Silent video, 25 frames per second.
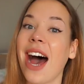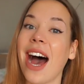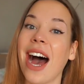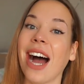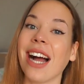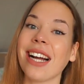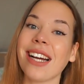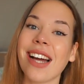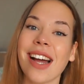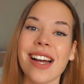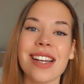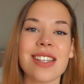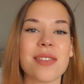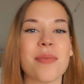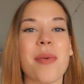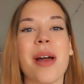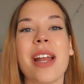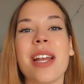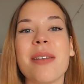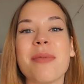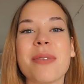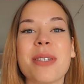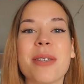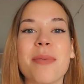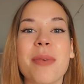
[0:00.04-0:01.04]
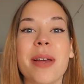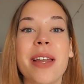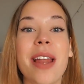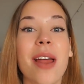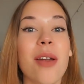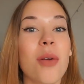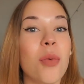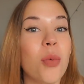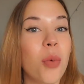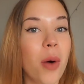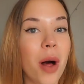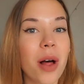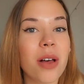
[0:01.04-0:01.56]
Hi guys, my name is Sabine
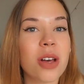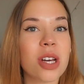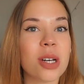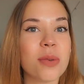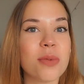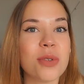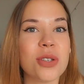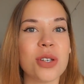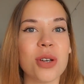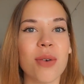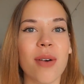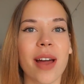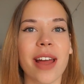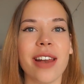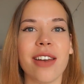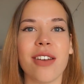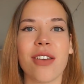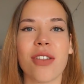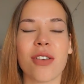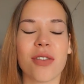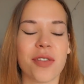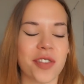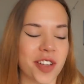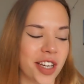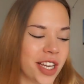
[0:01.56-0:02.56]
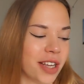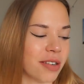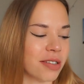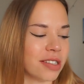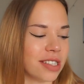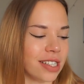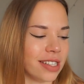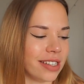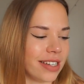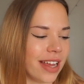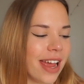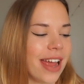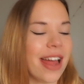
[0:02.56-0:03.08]
and welcome to another video.
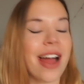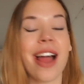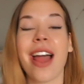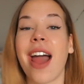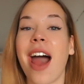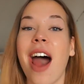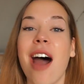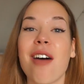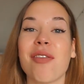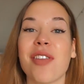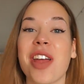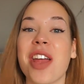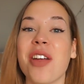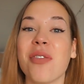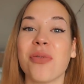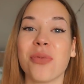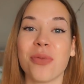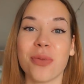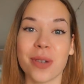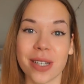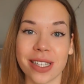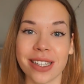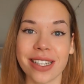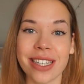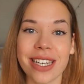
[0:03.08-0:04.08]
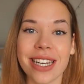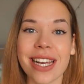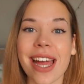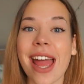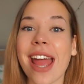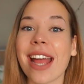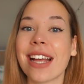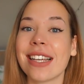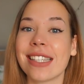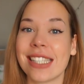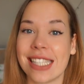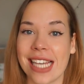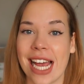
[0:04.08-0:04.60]
Today I have a really
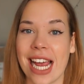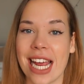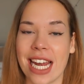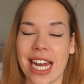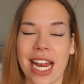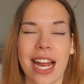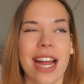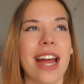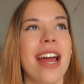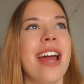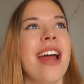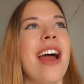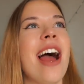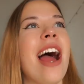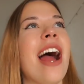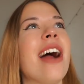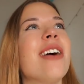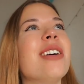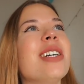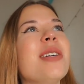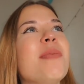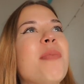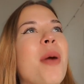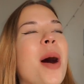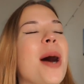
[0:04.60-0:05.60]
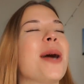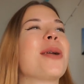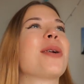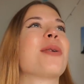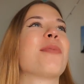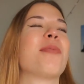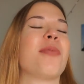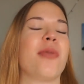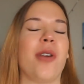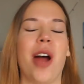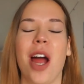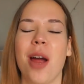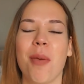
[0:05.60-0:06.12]
exciting Harry
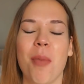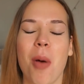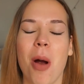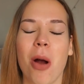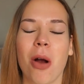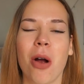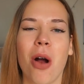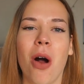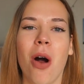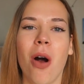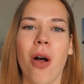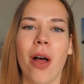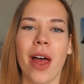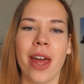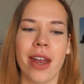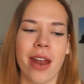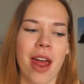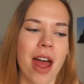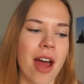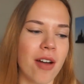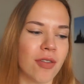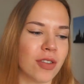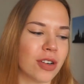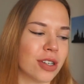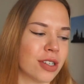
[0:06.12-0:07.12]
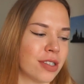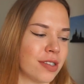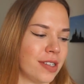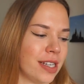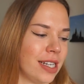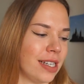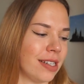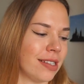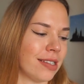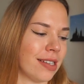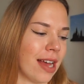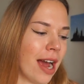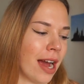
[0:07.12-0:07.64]
Potter Primark haul, and ever
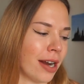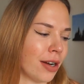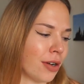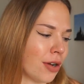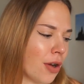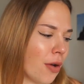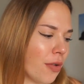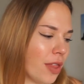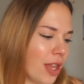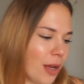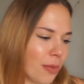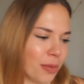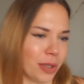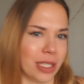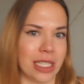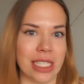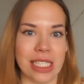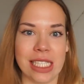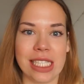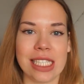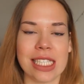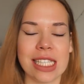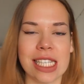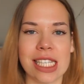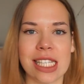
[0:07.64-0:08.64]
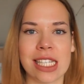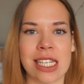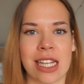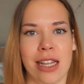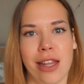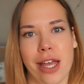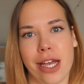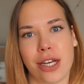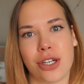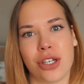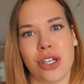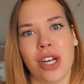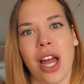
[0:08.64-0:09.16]
since, I don't know, they released this
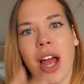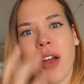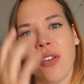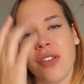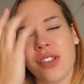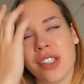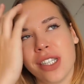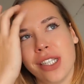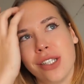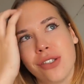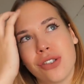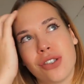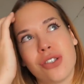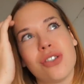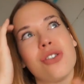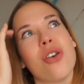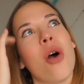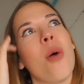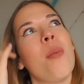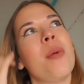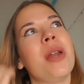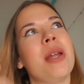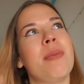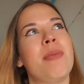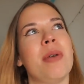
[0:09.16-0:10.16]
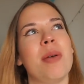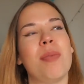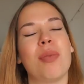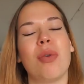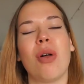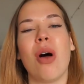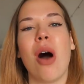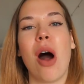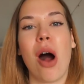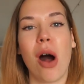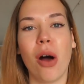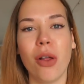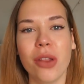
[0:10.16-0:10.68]
collection, I've seen so many
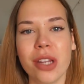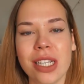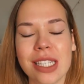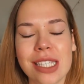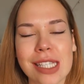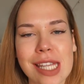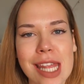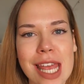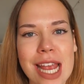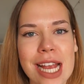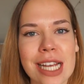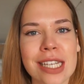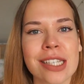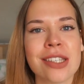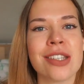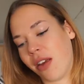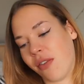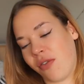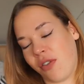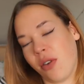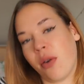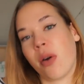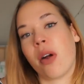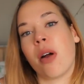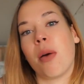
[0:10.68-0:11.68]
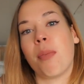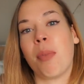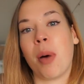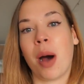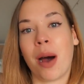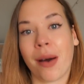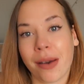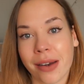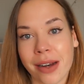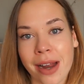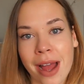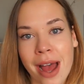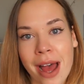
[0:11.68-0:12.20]
people haul these things. If you're a
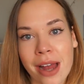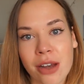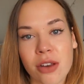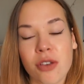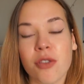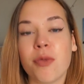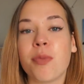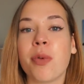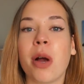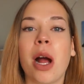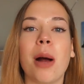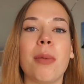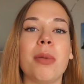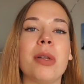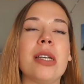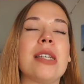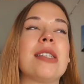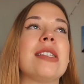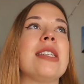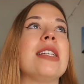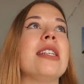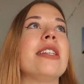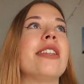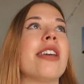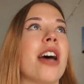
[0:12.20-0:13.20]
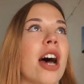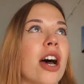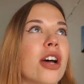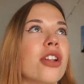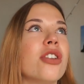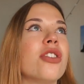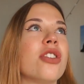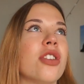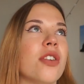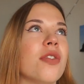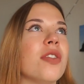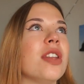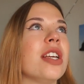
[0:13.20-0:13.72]
Potterhead, you've probably seen
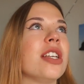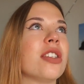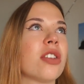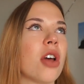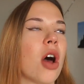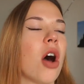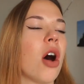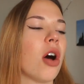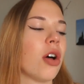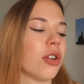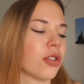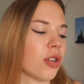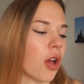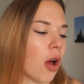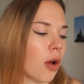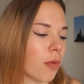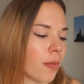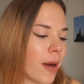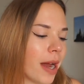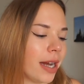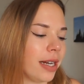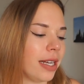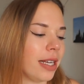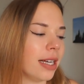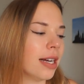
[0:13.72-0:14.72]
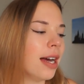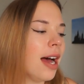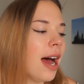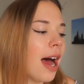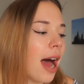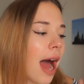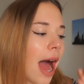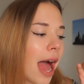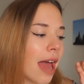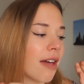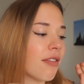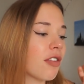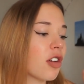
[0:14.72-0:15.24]
tons of these hauls already.
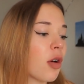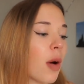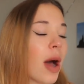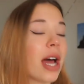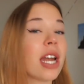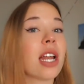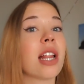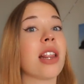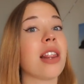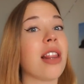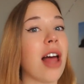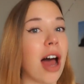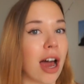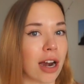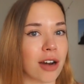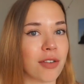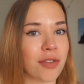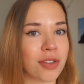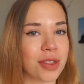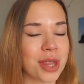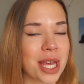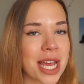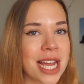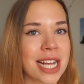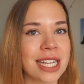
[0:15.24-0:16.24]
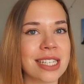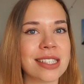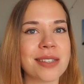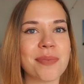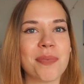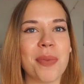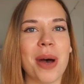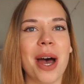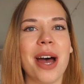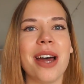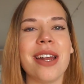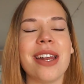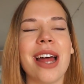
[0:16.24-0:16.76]
I have quite a lot of things,
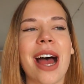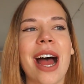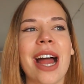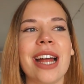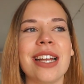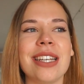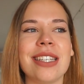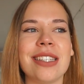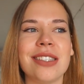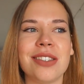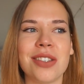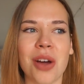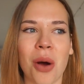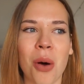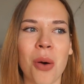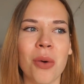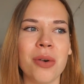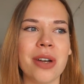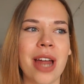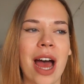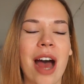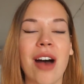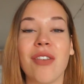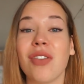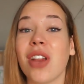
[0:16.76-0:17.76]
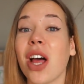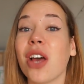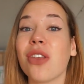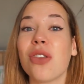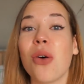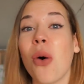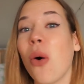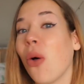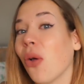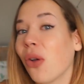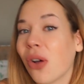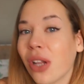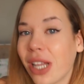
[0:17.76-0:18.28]
but I don't have like the
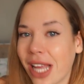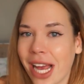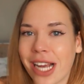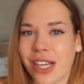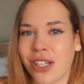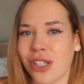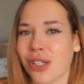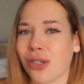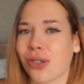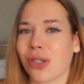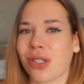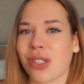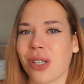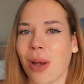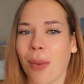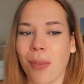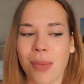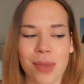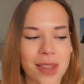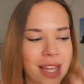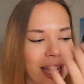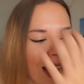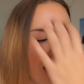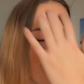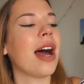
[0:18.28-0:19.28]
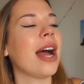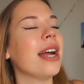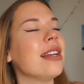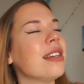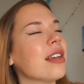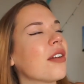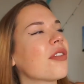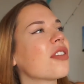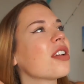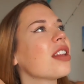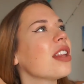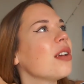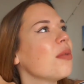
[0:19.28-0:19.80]
whole collection or something. I
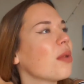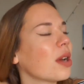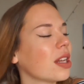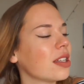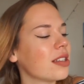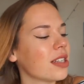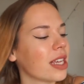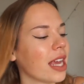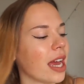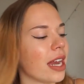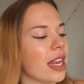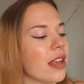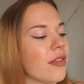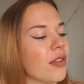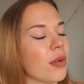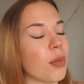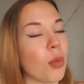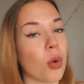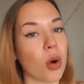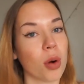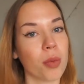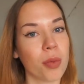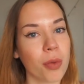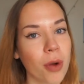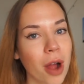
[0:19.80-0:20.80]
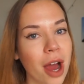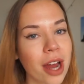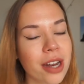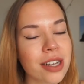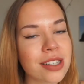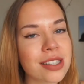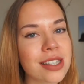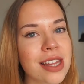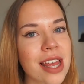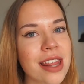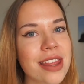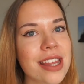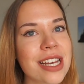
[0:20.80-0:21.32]
definitely wanted to get even more
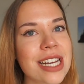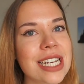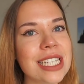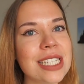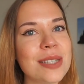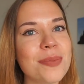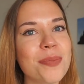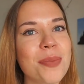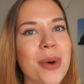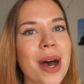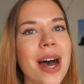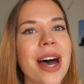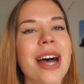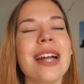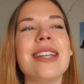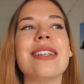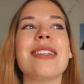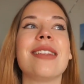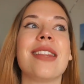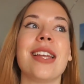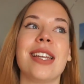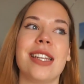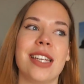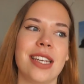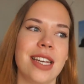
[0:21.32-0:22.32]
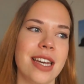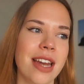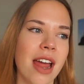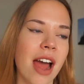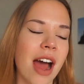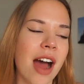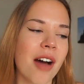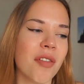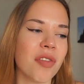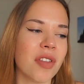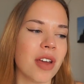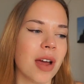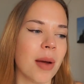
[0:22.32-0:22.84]
products than this, but they didn't
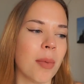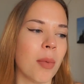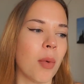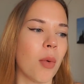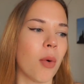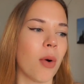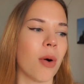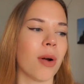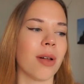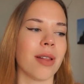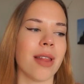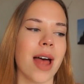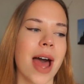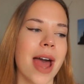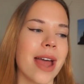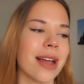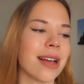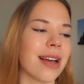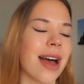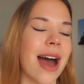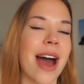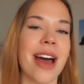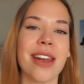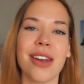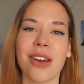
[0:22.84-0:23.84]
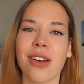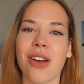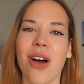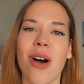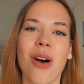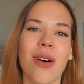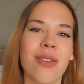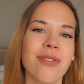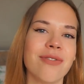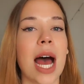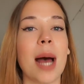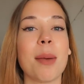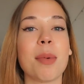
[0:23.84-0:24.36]
have them, or like, I don't
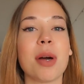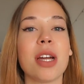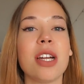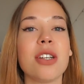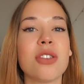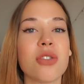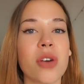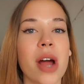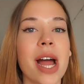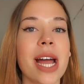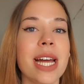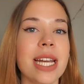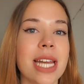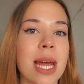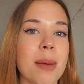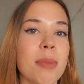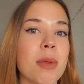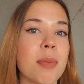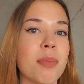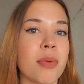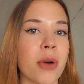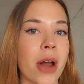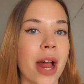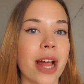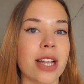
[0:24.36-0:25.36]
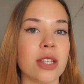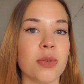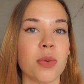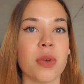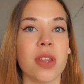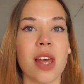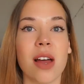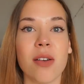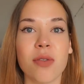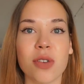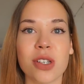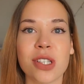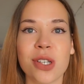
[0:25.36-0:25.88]
know. I'm gonna try and name the price with
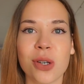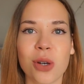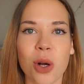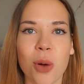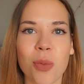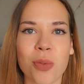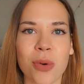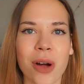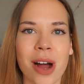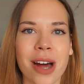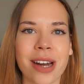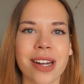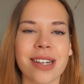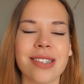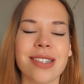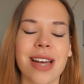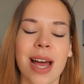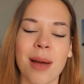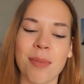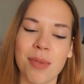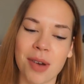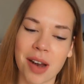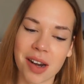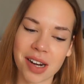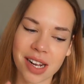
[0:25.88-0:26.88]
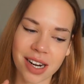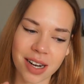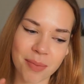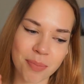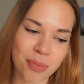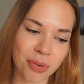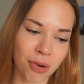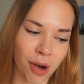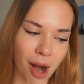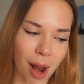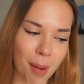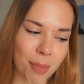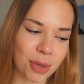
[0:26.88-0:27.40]
every single product. I'm not gonna
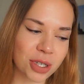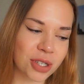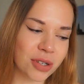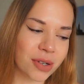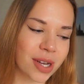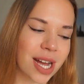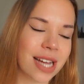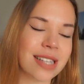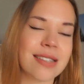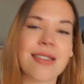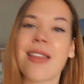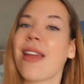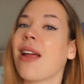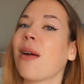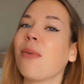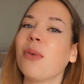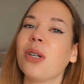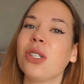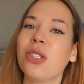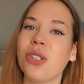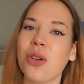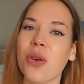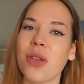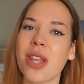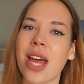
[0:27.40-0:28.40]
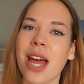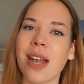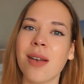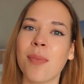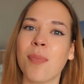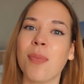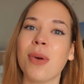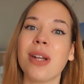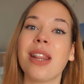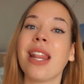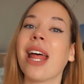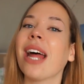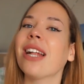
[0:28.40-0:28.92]
promise you guys that I will do that,
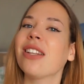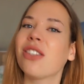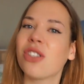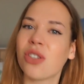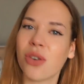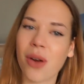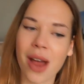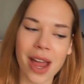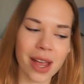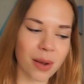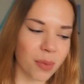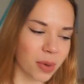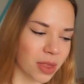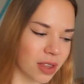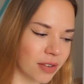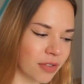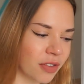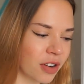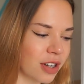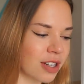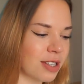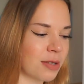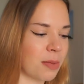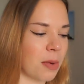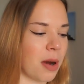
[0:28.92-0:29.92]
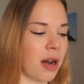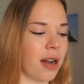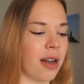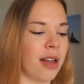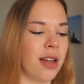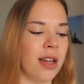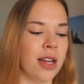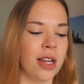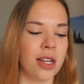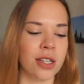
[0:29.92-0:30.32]
but let's try with the first one.